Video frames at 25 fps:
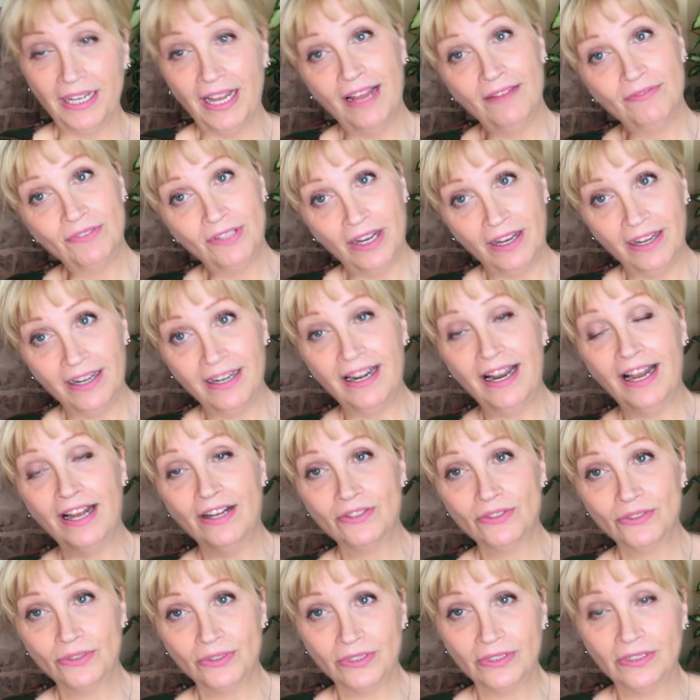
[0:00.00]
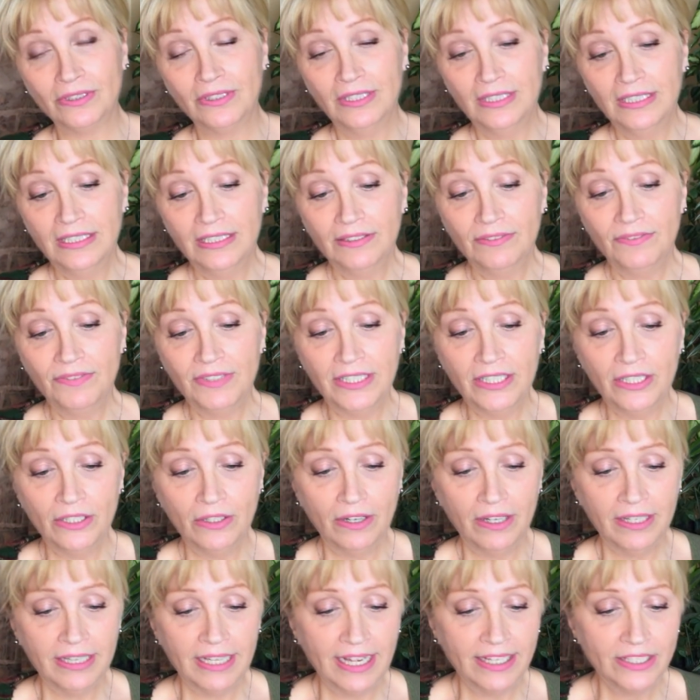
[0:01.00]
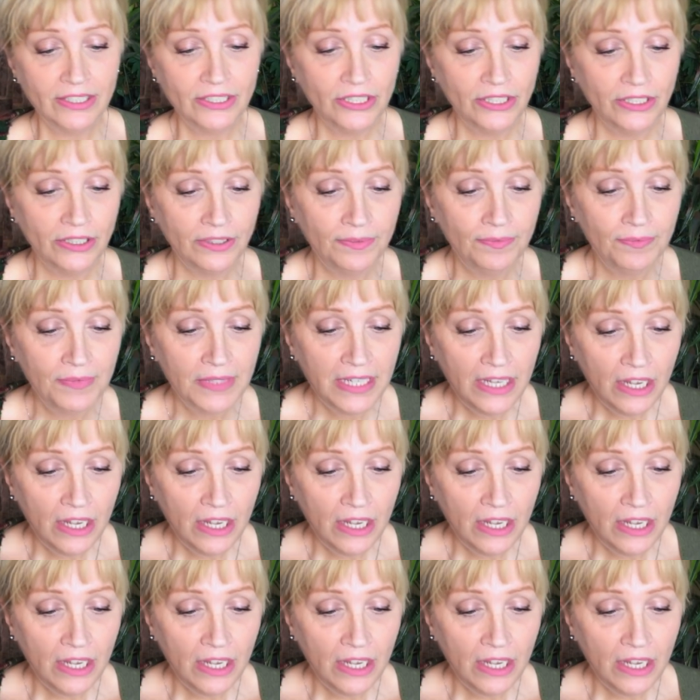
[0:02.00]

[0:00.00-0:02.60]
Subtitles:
I've got an actual video on that too.